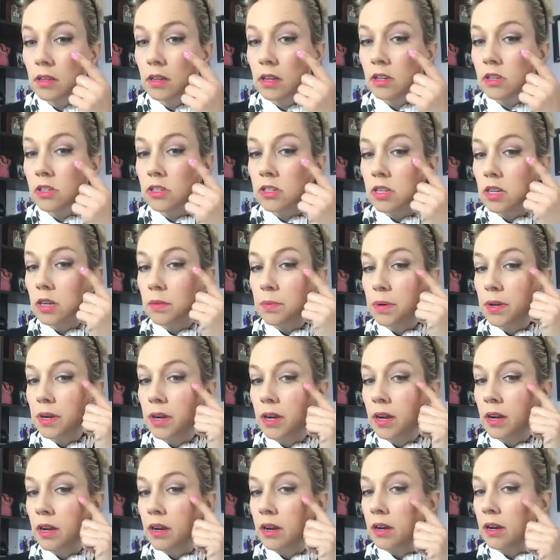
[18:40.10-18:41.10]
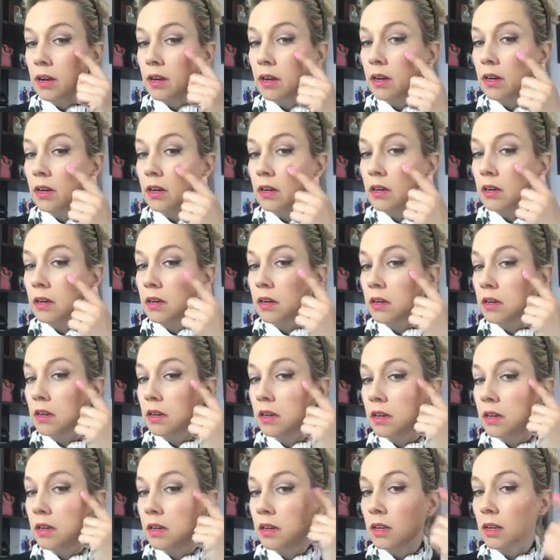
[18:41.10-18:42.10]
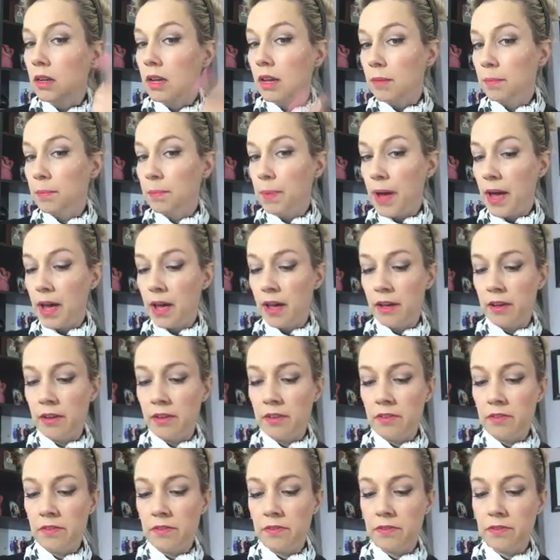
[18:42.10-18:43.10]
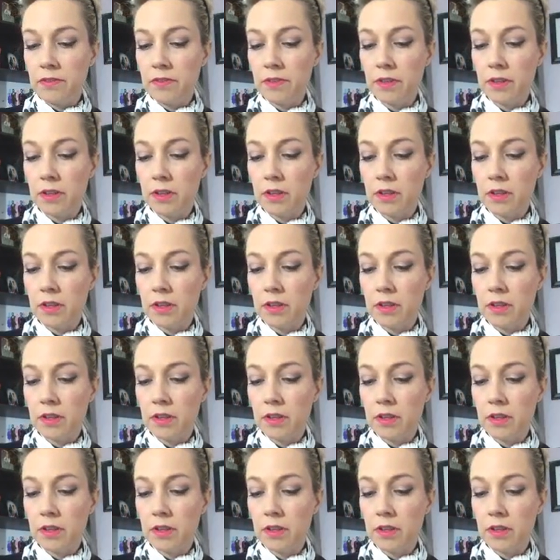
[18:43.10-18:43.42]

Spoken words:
I'm just going to put it above